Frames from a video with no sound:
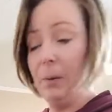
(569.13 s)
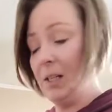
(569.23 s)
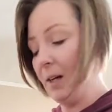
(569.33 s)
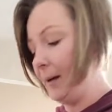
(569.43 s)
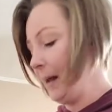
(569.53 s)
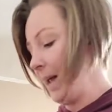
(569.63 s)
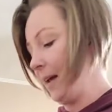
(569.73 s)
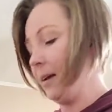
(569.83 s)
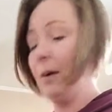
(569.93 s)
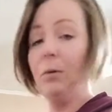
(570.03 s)
and I will be
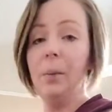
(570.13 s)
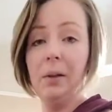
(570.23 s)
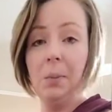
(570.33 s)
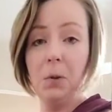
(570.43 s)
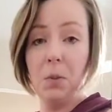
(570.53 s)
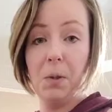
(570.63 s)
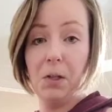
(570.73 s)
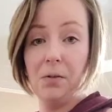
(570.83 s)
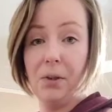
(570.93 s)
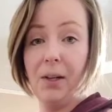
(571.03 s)
able to post a picture for you
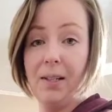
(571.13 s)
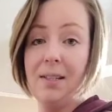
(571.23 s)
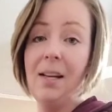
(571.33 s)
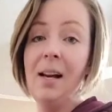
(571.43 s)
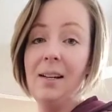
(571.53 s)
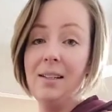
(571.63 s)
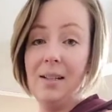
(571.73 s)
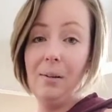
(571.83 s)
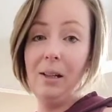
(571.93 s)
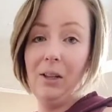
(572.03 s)
guys to see what it looks like.